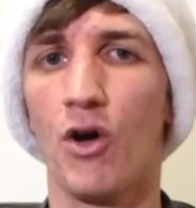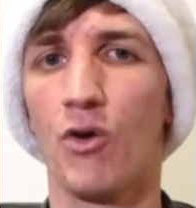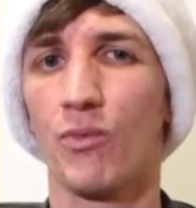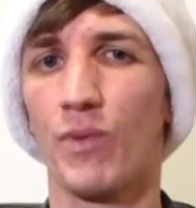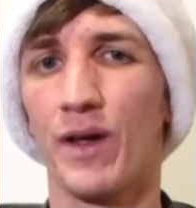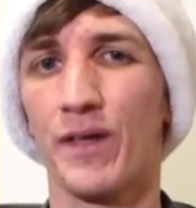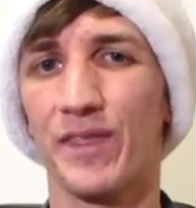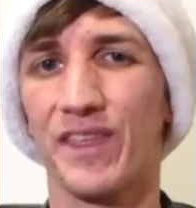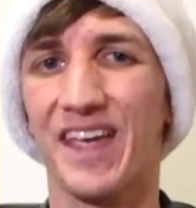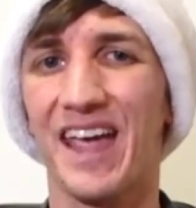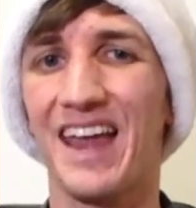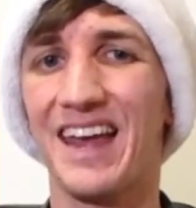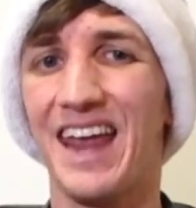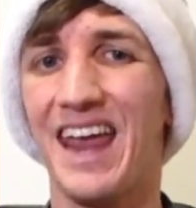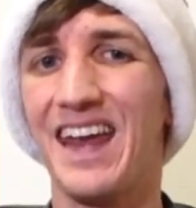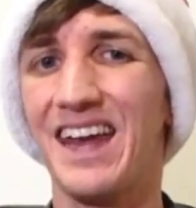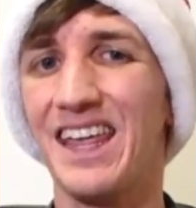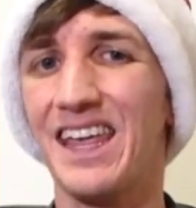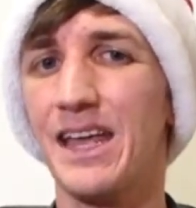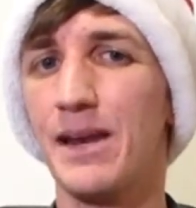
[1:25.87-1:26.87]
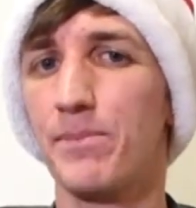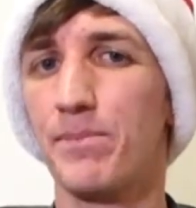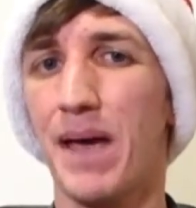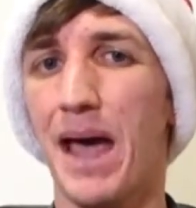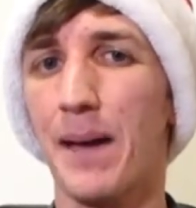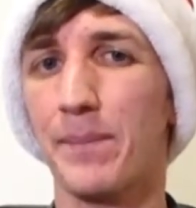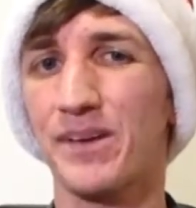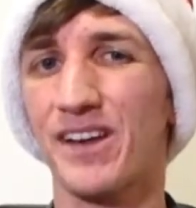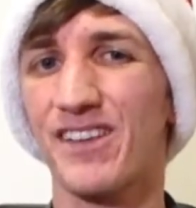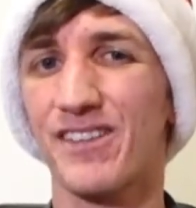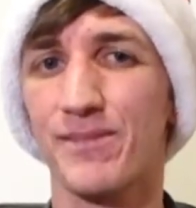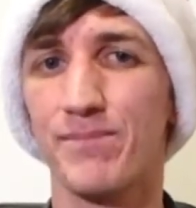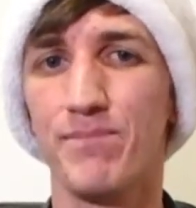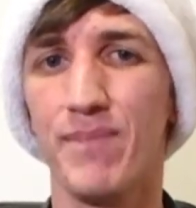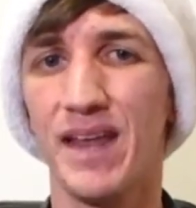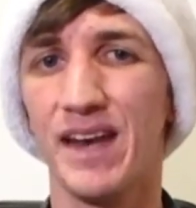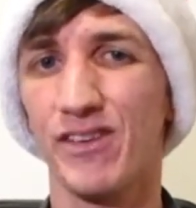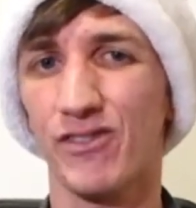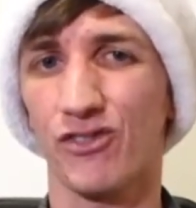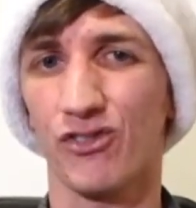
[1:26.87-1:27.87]
with Canadian Baptist
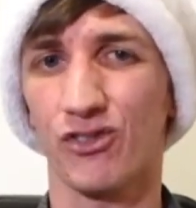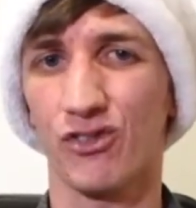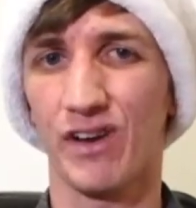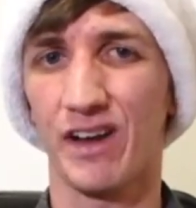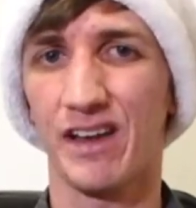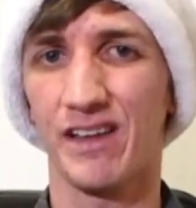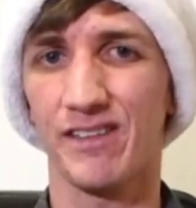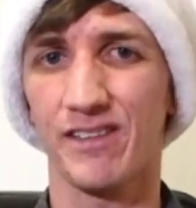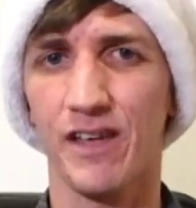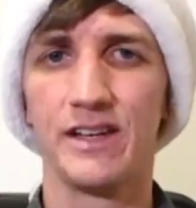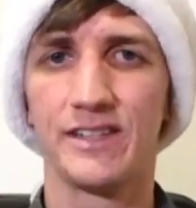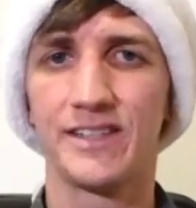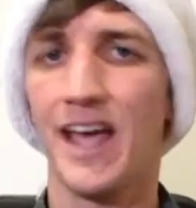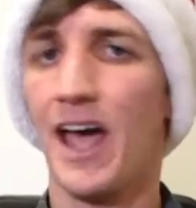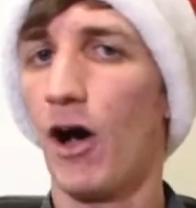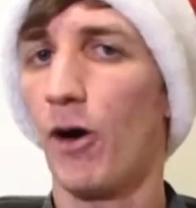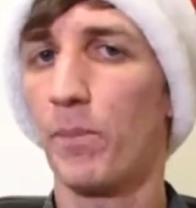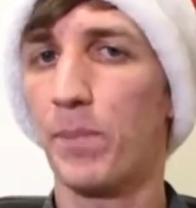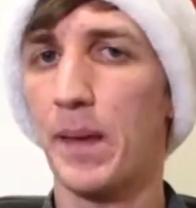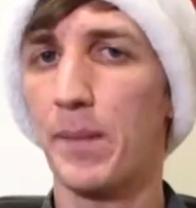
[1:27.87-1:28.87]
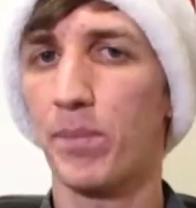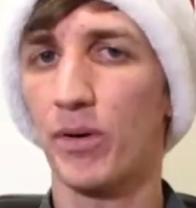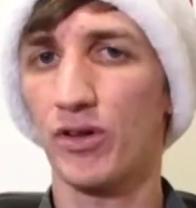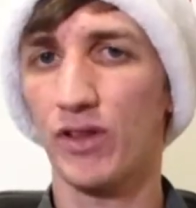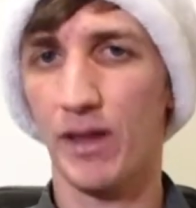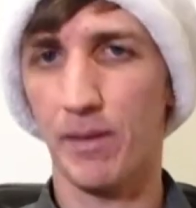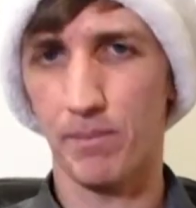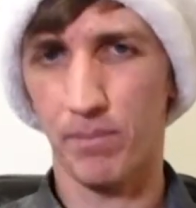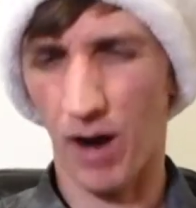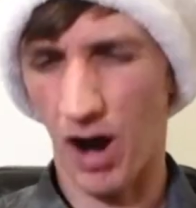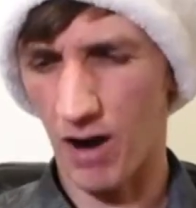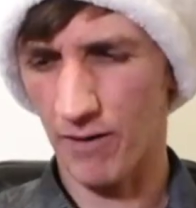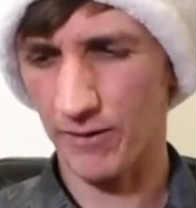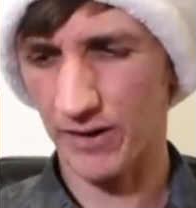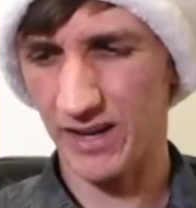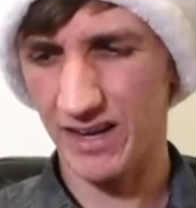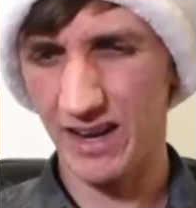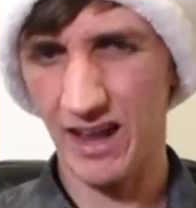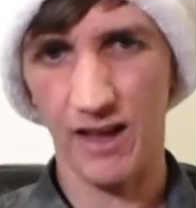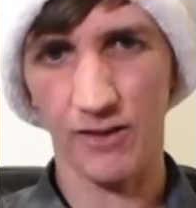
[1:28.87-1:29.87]
Ministries to help people in
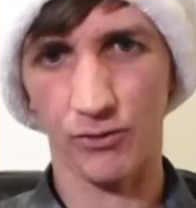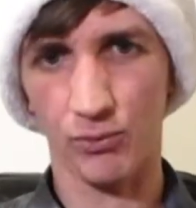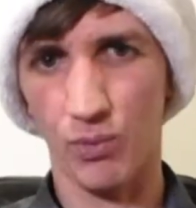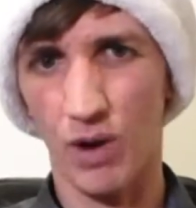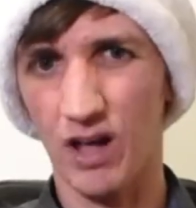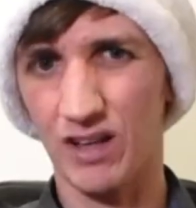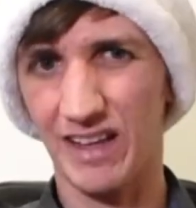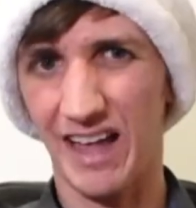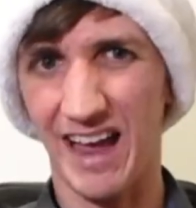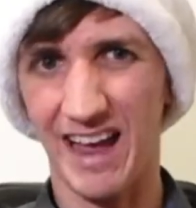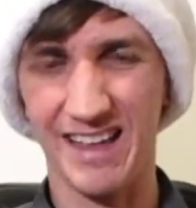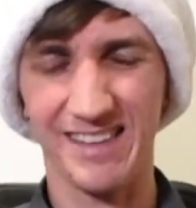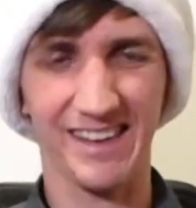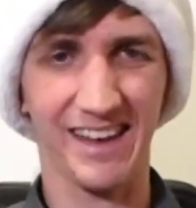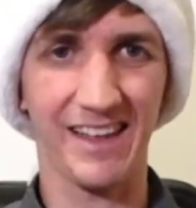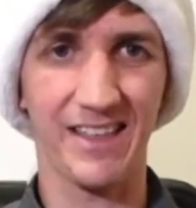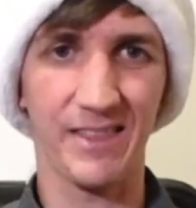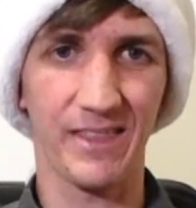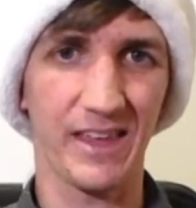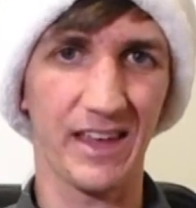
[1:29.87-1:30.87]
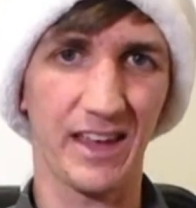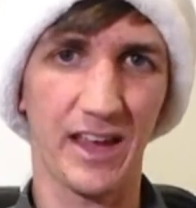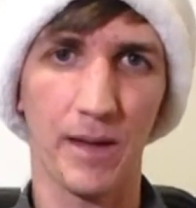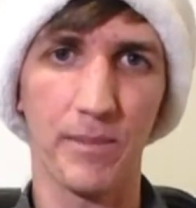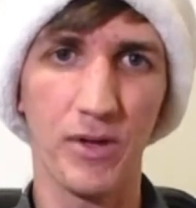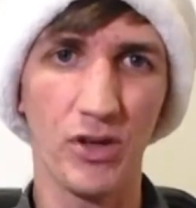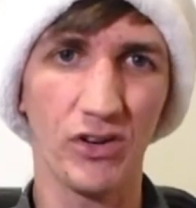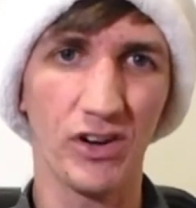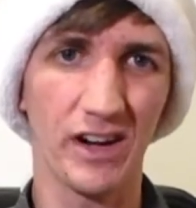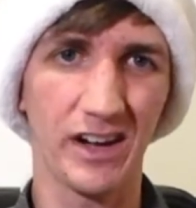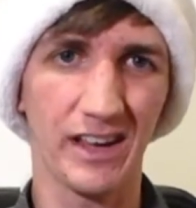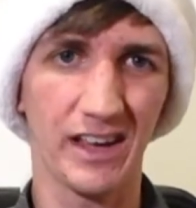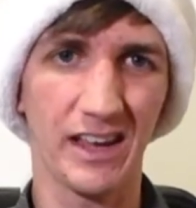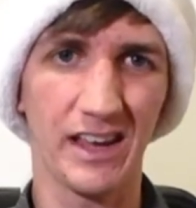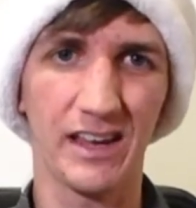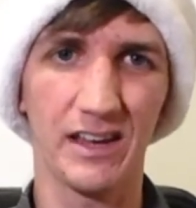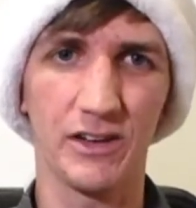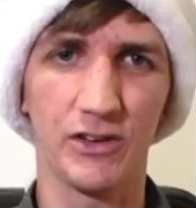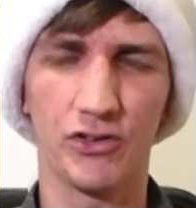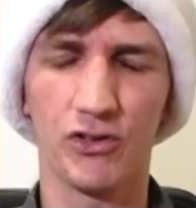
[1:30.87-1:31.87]
poverty as well as in the
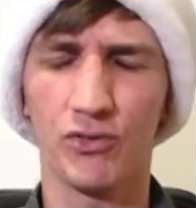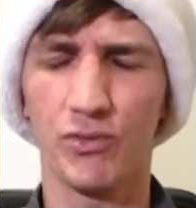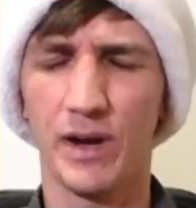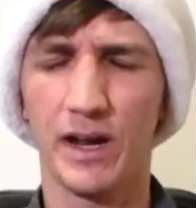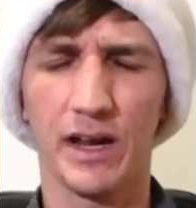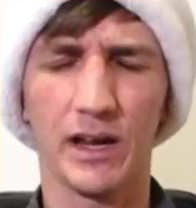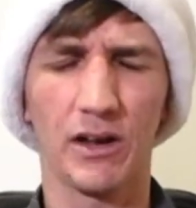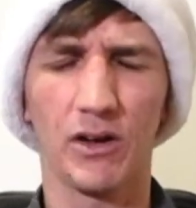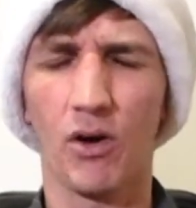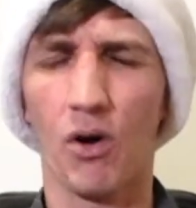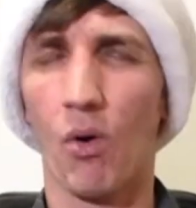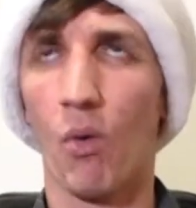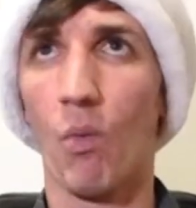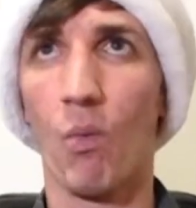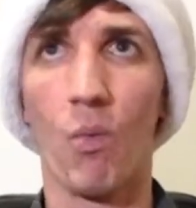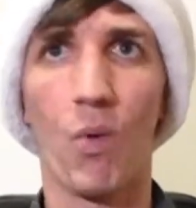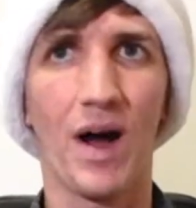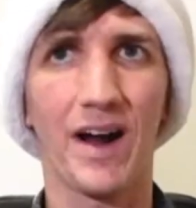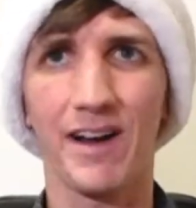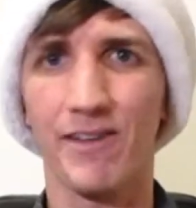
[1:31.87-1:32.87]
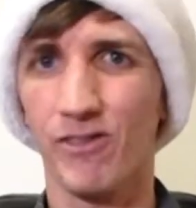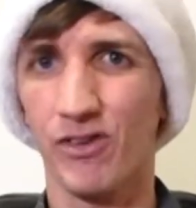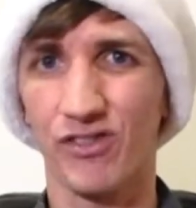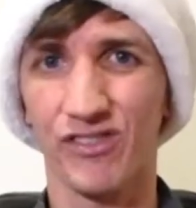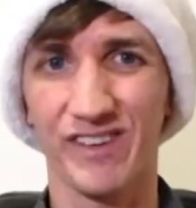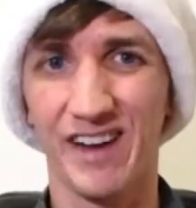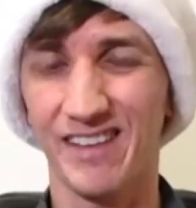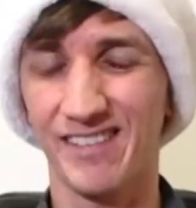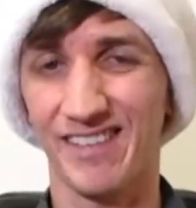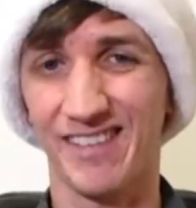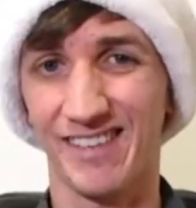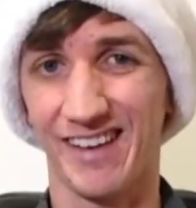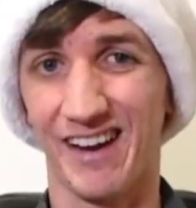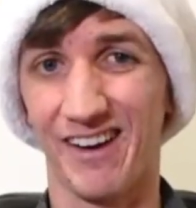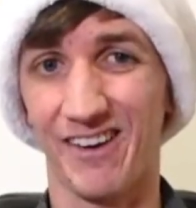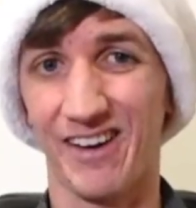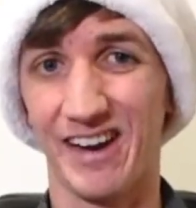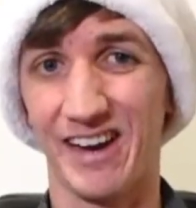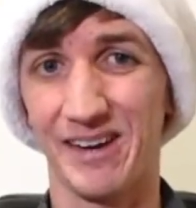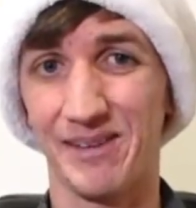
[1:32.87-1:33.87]
community doing whatever's
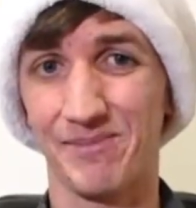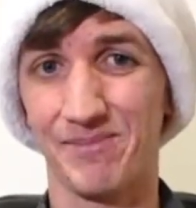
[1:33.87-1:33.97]
necessary.